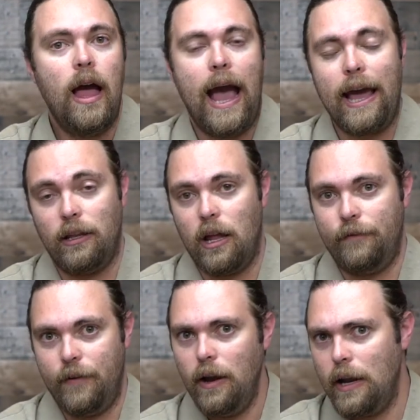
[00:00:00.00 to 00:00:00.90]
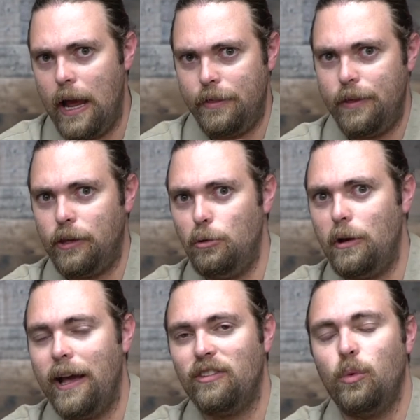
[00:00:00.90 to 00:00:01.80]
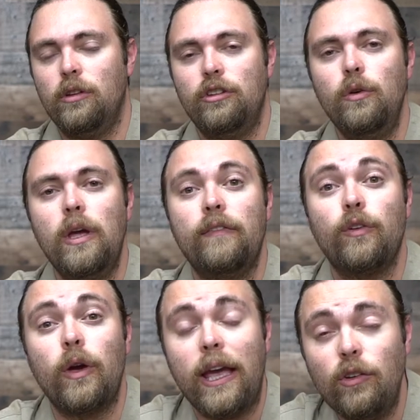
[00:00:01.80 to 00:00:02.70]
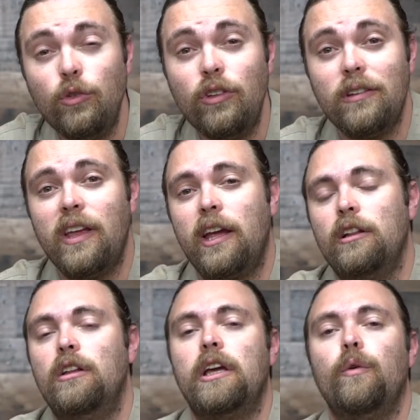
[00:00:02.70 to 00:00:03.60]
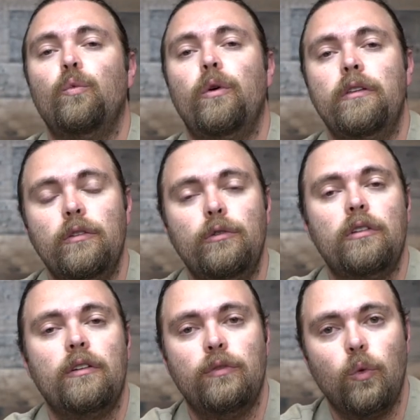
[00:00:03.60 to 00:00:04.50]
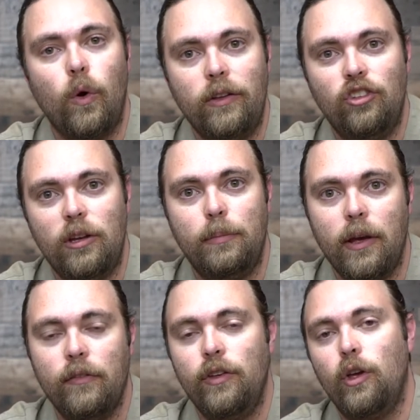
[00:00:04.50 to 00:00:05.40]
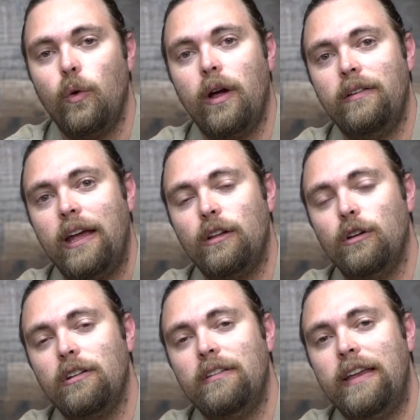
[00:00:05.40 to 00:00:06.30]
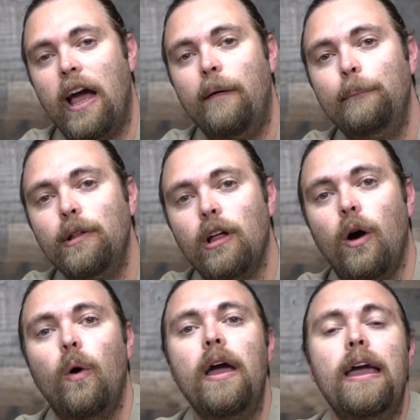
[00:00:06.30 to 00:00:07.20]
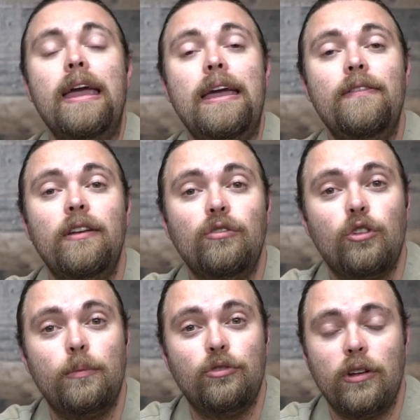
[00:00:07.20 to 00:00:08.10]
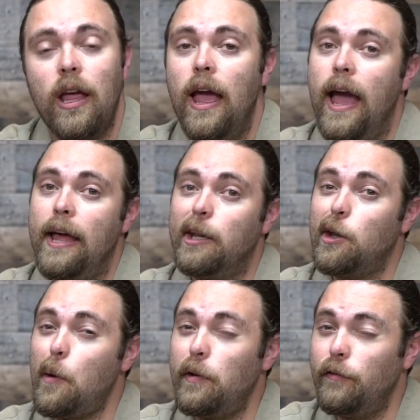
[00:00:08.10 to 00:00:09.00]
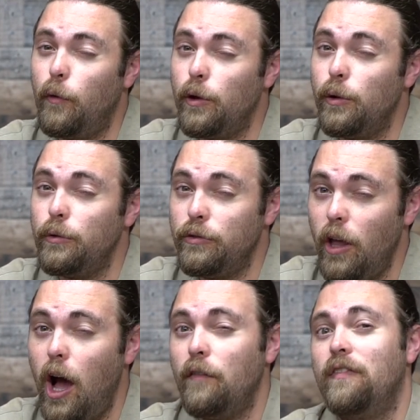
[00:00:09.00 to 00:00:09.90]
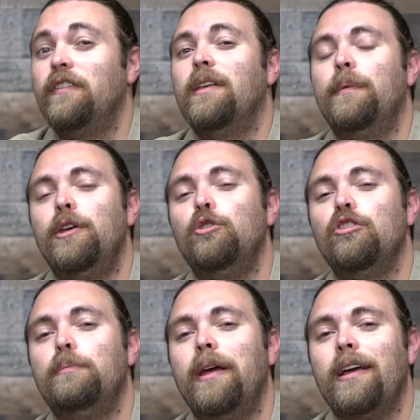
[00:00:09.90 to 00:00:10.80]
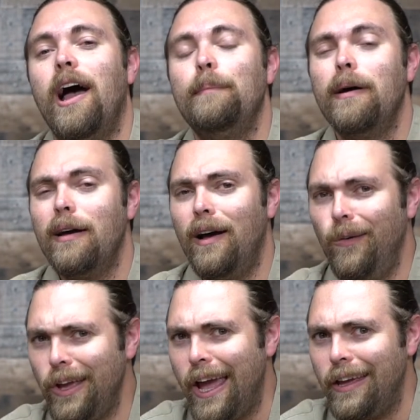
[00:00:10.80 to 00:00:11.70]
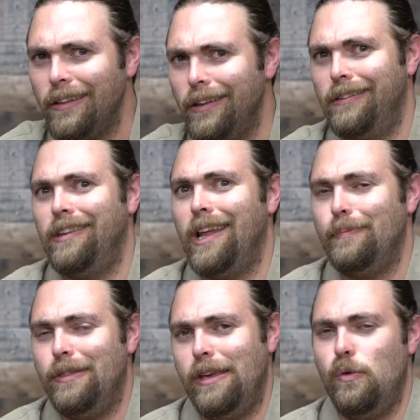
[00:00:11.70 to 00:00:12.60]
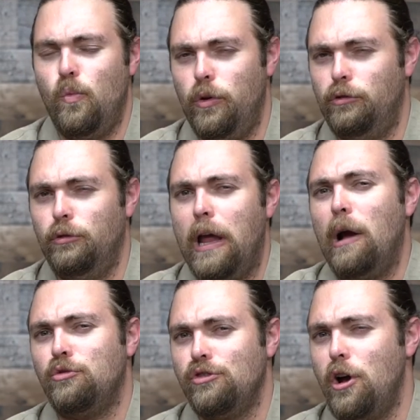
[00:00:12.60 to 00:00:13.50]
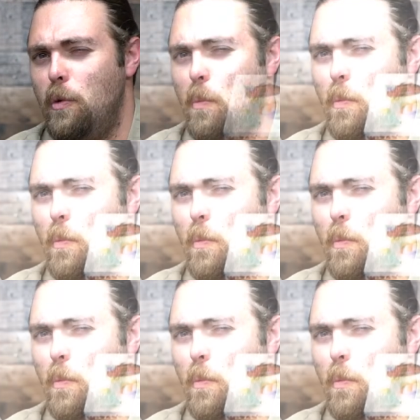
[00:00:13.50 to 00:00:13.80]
I had a lot of fun. I think you guys will too. If you're interested in taking a look at Wizards of Roy G. Biv, you can go ahead and take a look down below in the description and determine for yourself if it's something you should pick up. Okay, let's set up the wizard outro.